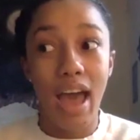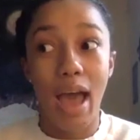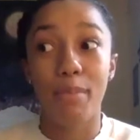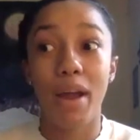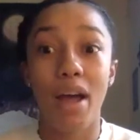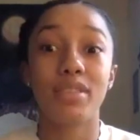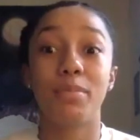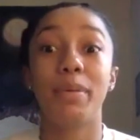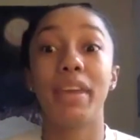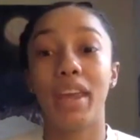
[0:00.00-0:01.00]
I'm proud to
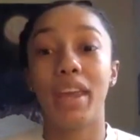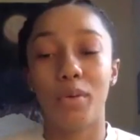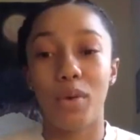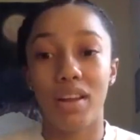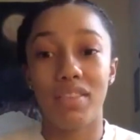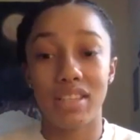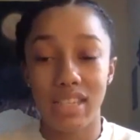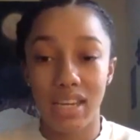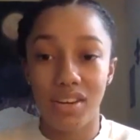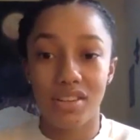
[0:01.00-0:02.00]
be one of the
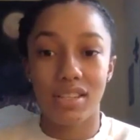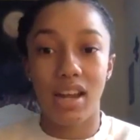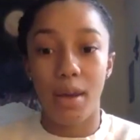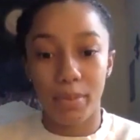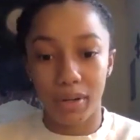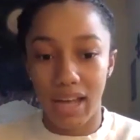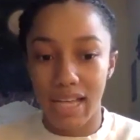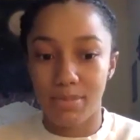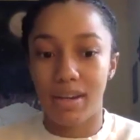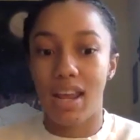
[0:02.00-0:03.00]
seniors and
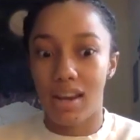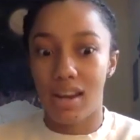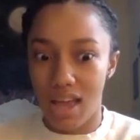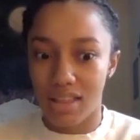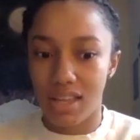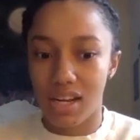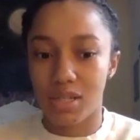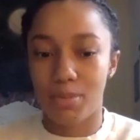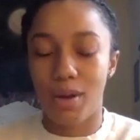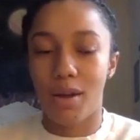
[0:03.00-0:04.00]
upperclassmen in the athletic
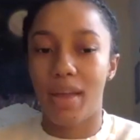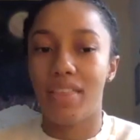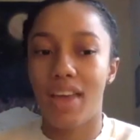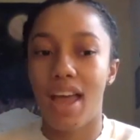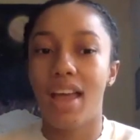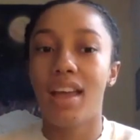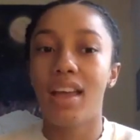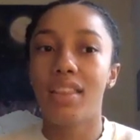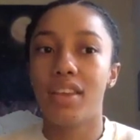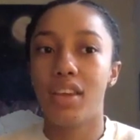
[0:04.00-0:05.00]
department that
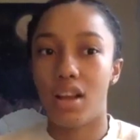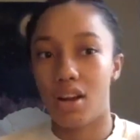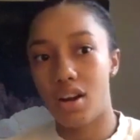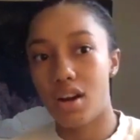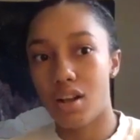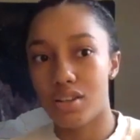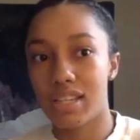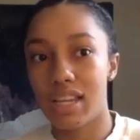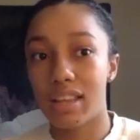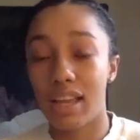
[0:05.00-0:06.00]
the younger
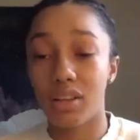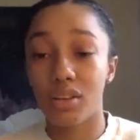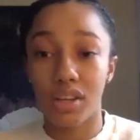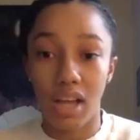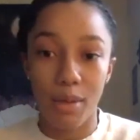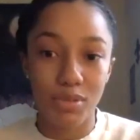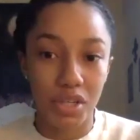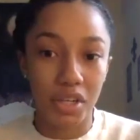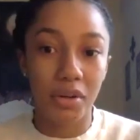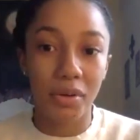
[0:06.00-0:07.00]
girls can like look up
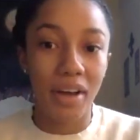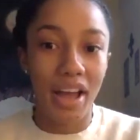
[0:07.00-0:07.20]
to.